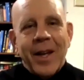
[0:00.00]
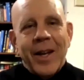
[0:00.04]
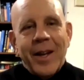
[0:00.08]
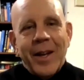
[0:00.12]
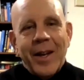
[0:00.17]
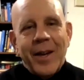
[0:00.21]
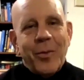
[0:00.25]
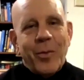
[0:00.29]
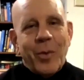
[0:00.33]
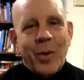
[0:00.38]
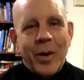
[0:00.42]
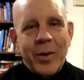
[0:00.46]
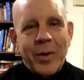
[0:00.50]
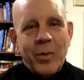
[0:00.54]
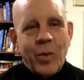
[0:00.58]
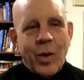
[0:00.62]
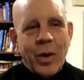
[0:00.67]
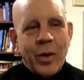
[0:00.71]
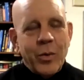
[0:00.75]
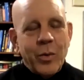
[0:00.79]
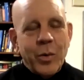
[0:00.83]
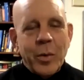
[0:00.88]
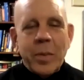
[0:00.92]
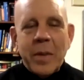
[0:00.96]

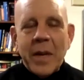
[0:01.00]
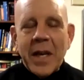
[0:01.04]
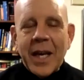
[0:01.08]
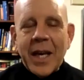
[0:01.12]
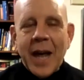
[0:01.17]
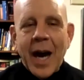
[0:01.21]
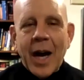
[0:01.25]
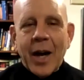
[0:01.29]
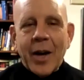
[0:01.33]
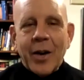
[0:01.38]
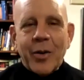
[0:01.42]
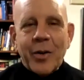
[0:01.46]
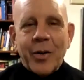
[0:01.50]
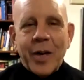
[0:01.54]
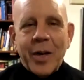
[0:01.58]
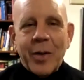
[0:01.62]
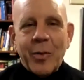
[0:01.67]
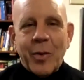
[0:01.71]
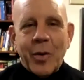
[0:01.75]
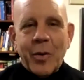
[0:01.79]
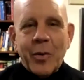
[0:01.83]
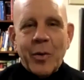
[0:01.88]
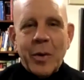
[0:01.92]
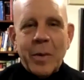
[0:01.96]
One would be concrete,
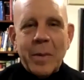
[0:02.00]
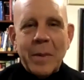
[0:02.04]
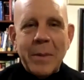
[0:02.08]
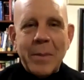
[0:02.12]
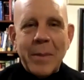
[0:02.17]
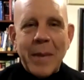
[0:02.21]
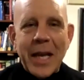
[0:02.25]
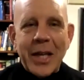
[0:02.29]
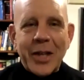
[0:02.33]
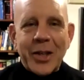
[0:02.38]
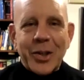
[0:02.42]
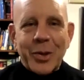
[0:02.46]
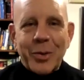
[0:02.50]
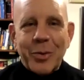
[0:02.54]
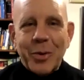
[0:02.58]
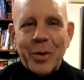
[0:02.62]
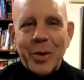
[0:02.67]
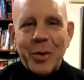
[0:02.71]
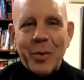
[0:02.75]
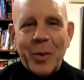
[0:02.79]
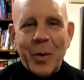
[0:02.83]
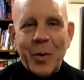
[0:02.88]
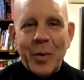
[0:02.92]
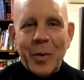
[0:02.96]
one would be
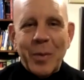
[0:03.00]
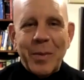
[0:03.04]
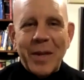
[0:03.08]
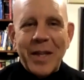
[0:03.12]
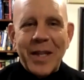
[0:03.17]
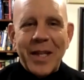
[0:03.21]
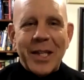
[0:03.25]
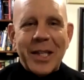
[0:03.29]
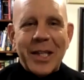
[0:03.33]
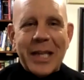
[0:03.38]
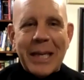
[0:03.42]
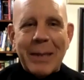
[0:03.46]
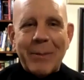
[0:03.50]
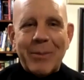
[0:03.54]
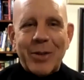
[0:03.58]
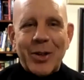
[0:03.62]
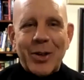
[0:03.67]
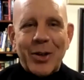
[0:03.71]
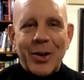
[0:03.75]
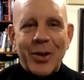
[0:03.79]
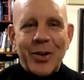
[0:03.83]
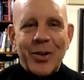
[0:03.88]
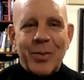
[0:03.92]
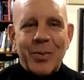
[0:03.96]
masonry, one would be the
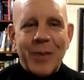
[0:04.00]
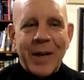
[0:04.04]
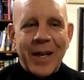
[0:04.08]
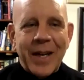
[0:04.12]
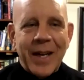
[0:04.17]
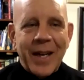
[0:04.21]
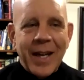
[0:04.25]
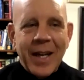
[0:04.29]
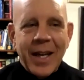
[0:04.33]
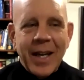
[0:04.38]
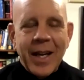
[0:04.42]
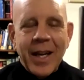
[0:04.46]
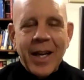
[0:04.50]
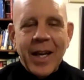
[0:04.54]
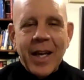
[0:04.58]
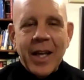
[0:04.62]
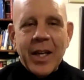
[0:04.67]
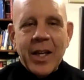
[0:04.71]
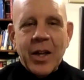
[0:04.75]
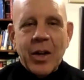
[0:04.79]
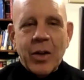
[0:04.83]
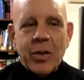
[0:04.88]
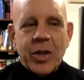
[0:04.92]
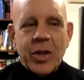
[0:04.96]
Teamsters. But,
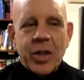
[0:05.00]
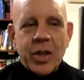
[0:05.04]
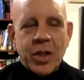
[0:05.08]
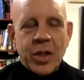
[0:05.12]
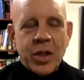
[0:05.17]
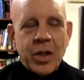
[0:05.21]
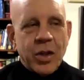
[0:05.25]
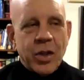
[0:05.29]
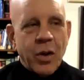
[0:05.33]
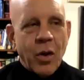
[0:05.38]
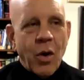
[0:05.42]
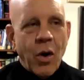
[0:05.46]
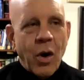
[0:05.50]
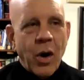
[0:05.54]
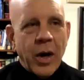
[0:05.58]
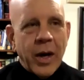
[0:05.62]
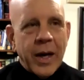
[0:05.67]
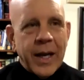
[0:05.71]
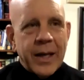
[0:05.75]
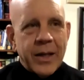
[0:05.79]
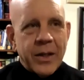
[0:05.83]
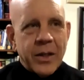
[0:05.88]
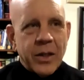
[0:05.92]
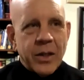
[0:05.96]
just as long
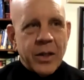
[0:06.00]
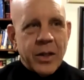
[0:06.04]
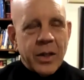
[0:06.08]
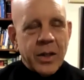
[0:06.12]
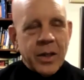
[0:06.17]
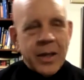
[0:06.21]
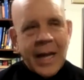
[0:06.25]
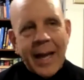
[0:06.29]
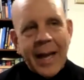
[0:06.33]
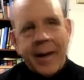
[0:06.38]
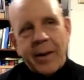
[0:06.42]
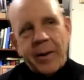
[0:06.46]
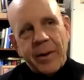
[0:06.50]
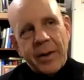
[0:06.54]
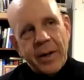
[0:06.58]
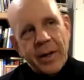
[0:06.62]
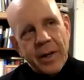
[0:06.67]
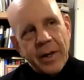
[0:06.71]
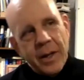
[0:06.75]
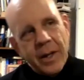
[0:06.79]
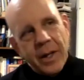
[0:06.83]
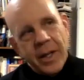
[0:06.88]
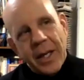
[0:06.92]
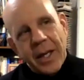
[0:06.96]
as that
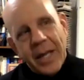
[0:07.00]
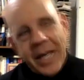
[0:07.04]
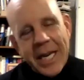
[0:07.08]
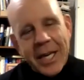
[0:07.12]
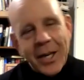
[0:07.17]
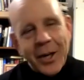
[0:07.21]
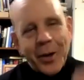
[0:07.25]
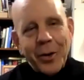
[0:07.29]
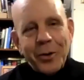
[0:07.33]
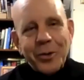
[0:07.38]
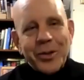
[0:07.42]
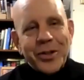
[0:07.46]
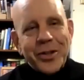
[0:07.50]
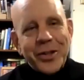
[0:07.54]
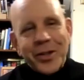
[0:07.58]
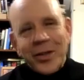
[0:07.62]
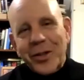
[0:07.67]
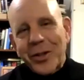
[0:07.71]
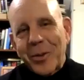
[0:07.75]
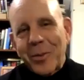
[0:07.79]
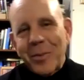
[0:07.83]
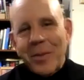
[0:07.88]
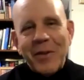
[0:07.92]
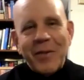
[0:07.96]

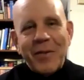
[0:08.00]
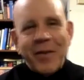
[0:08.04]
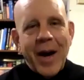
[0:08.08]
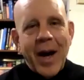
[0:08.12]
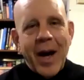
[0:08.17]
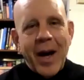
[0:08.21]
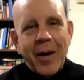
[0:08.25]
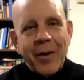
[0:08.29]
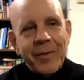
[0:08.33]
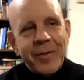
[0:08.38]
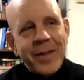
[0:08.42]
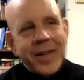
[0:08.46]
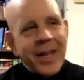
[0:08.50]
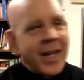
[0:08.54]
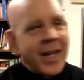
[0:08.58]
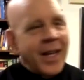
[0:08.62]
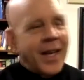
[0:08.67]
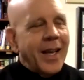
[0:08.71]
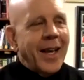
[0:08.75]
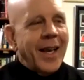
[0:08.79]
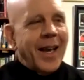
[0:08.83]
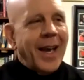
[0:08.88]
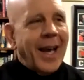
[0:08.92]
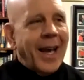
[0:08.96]
ecosystem evolved,
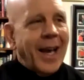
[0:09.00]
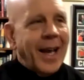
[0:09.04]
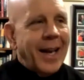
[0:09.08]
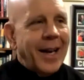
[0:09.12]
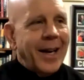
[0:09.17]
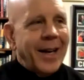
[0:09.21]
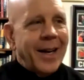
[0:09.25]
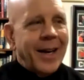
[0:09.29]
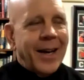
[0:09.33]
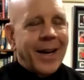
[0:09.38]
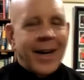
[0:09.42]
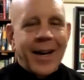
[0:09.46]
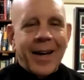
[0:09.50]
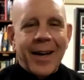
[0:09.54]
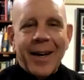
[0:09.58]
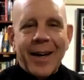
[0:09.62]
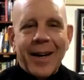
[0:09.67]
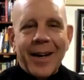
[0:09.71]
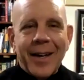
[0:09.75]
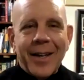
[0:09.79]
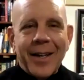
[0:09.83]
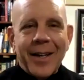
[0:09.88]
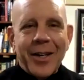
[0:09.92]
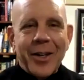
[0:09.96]
and
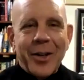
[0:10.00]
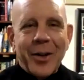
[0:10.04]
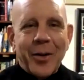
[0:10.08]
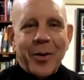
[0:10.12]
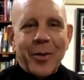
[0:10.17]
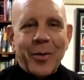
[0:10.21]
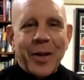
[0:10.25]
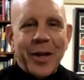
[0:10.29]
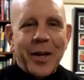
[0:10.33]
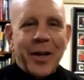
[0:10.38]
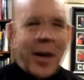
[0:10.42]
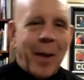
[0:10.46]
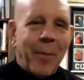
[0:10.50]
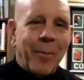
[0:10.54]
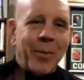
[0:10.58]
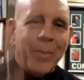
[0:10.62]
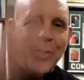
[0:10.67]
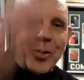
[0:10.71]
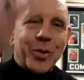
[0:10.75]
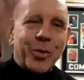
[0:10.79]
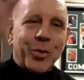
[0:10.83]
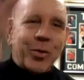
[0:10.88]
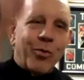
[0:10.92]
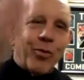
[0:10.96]
the
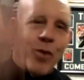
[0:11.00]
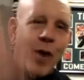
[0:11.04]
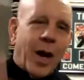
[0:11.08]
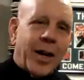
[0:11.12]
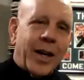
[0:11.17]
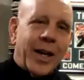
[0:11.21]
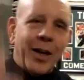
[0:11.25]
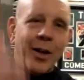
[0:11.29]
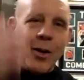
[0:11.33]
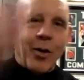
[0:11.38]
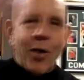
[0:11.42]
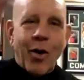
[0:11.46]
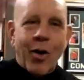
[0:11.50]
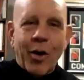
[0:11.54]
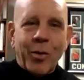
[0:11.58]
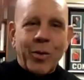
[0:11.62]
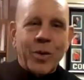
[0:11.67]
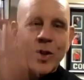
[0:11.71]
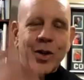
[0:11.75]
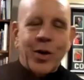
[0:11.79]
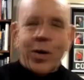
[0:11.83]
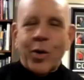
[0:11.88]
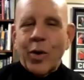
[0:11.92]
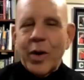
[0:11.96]
numbers were running along
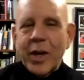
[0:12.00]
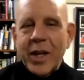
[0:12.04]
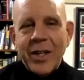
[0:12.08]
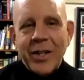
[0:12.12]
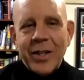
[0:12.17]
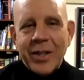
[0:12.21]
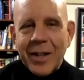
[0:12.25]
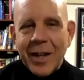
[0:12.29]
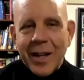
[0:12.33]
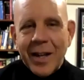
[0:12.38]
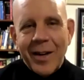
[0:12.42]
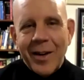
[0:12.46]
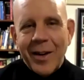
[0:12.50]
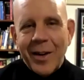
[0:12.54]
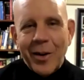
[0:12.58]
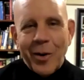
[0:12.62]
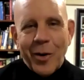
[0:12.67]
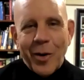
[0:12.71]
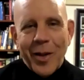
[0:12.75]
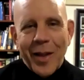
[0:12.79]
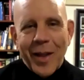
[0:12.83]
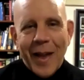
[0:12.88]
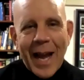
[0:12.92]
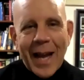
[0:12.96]
with the hoist and
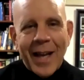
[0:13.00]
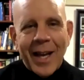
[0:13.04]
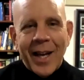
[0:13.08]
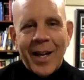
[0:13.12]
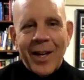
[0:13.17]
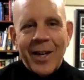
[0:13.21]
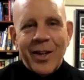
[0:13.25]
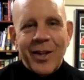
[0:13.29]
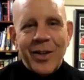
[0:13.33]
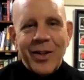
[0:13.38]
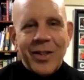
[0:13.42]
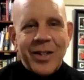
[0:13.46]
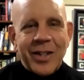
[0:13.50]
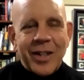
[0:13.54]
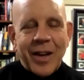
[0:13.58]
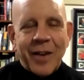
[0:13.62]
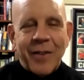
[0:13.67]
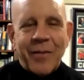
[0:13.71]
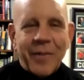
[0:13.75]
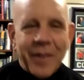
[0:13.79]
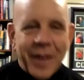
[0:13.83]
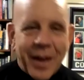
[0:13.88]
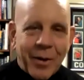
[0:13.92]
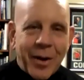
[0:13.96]
all of that kind of good
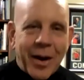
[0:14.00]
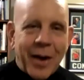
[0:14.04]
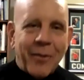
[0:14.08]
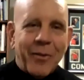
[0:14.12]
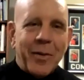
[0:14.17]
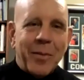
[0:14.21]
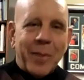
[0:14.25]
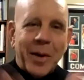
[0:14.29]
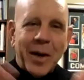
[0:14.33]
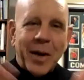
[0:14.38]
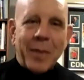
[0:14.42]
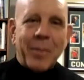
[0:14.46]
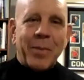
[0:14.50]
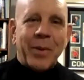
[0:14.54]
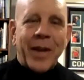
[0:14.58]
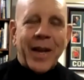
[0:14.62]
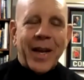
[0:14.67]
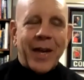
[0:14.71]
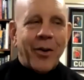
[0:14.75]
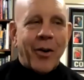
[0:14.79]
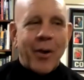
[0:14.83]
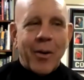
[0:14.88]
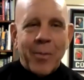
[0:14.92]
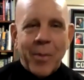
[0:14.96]
stuff. Everybody
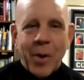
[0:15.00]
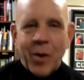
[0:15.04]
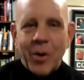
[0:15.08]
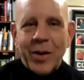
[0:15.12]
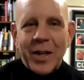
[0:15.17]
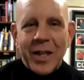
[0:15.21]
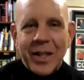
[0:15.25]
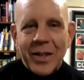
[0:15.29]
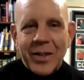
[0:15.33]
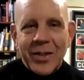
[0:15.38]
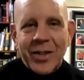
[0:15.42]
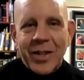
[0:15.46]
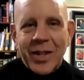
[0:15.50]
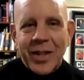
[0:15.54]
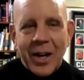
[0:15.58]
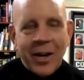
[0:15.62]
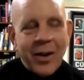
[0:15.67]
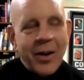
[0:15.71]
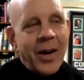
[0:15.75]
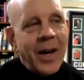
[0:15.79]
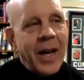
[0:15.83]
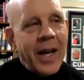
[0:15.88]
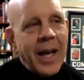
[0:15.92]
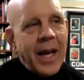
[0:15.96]
played harmonious,
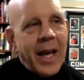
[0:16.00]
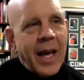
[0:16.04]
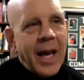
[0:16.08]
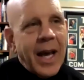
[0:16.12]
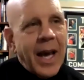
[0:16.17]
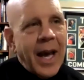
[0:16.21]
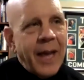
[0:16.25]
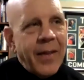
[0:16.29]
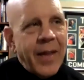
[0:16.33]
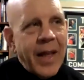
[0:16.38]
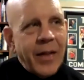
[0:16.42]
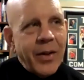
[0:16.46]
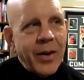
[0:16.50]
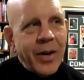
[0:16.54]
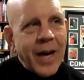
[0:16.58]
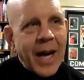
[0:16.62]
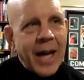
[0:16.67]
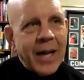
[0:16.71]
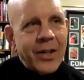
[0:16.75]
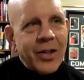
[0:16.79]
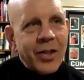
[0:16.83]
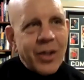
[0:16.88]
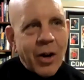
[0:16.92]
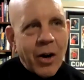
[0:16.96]
and then there
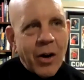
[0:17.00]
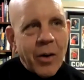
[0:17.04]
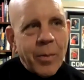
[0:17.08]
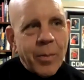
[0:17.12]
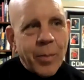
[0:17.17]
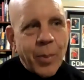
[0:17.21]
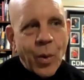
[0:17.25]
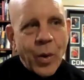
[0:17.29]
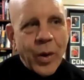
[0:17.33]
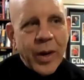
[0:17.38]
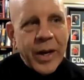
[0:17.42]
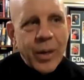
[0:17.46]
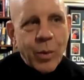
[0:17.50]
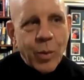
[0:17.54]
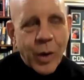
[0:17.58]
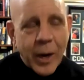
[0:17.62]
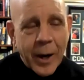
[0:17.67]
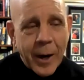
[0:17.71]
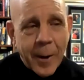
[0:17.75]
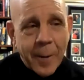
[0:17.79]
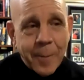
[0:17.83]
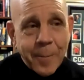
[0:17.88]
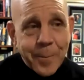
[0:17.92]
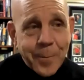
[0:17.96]
got a certain point
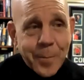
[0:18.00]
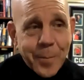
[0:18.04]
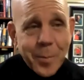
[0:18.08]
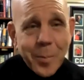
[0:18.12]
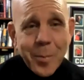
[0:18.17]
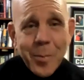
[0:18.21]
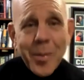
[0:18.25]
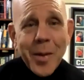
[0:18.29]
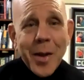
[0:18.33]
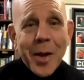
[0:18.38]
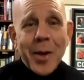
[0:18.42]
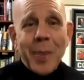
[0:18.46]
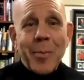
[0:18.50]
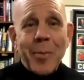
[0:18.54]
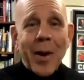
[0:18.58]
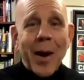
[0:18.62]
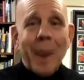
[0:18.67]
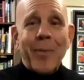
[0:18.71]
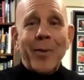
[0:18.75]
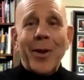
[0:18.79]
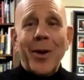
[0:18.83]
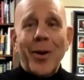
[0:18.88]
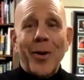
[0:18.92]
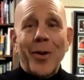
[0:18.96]
where you
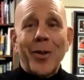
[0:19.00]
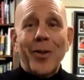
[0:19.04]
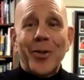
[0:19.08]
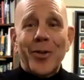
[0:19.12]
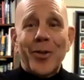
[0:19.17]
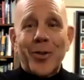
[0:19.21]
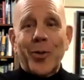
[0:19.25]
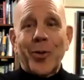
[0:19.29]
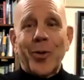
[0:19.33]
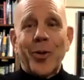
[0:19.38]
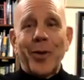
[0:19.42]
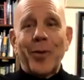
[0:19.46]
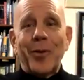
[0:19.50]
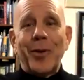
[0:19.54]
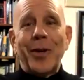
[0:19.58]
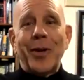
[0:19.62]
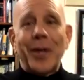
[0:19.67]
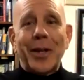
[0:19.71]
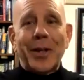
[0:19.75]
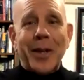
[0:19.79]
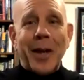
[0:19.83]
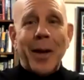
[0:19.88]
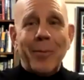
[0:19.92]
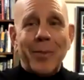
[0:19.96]
probably heard of the story where
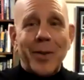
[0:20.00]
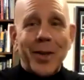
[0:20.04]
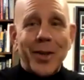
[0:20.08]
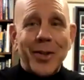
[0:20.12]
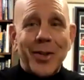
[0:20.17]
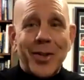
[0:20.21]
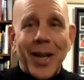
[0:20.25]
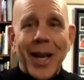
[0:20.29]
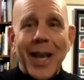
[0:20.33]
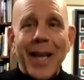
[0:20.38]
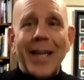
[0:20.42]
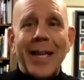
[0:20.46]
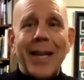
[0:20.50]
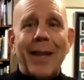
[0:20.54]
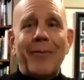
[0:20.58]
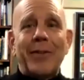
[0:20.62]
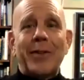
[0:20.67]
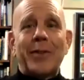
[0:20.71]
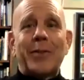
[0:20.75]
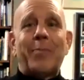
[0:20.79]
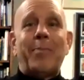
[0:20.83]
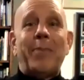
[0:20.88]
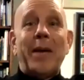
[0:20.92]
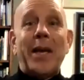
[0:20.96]
you'd come to the site and you have
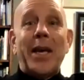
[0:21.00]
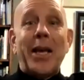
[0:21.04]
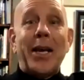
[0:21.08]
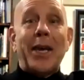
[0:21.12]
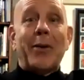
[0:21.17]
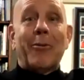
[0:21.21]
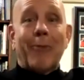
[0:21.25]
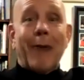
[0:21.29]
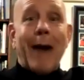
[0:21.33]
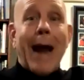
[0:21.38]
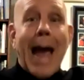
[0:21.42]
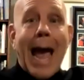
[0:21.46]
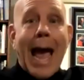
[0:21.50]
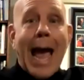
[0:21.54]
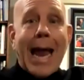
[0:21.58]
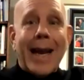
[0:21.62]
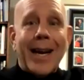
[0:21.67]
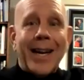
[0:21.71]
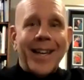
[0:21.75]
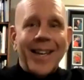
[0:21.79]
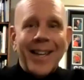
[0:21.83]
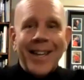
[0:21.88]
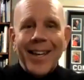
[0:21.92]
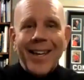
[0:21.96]
this big rat,
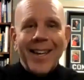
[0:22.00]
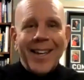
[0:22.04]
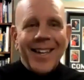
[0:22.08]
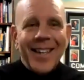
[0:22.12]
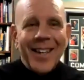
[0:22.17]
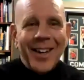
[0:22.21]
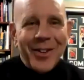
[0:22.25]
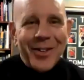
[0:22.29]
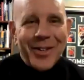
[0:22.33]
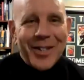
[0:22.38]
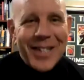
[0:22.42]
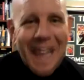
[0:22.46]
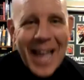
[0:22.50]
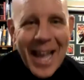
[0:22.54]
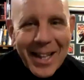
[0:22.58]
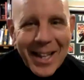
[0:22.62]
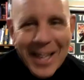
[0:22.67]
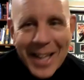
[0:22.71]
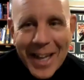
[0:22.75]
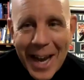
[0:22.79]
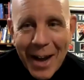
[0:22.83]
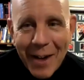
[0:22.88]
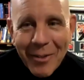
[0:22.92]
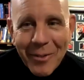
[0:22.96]

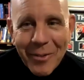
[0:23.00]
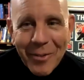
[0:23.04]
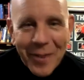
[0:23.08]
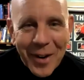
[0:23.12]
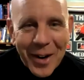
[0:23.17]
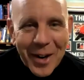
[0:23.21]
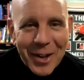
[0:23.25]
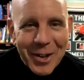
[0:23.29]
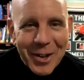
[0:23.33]
standing out in front of your